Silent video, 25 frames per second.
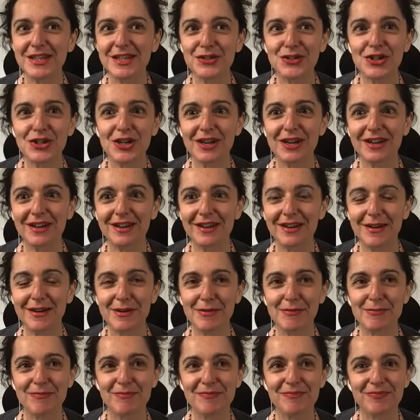such
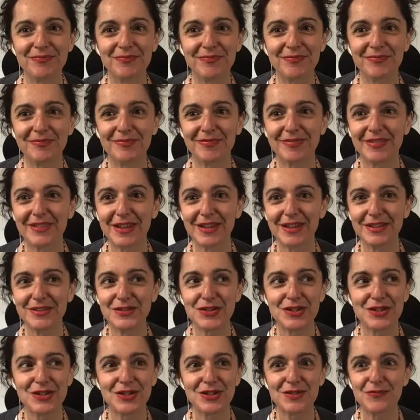a
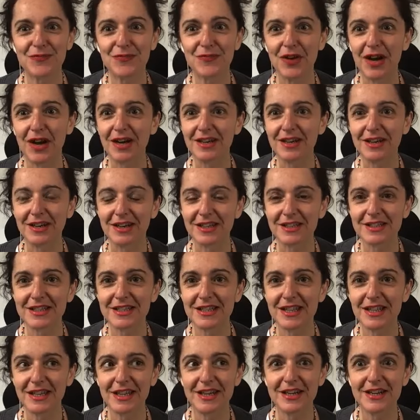it's just fun.
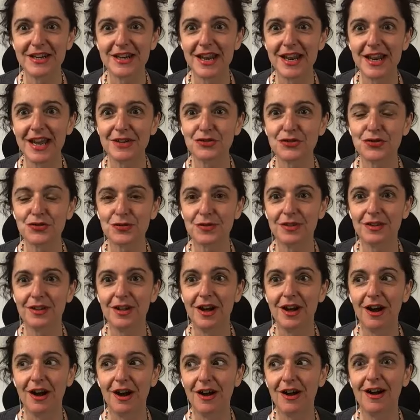It's like a
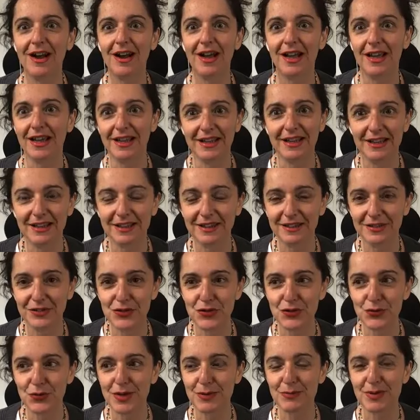natural high
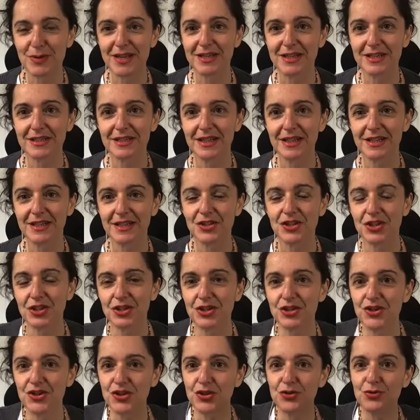doing meditation
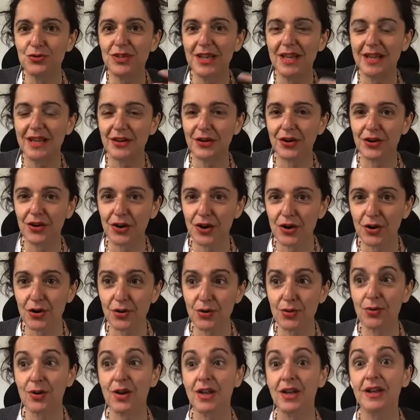because you let
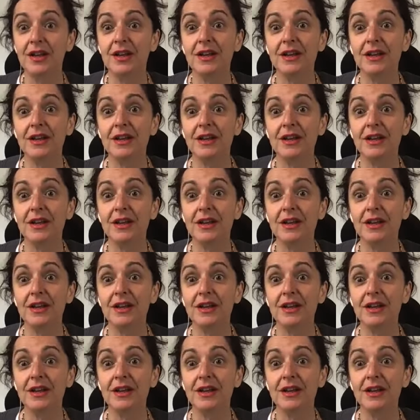go.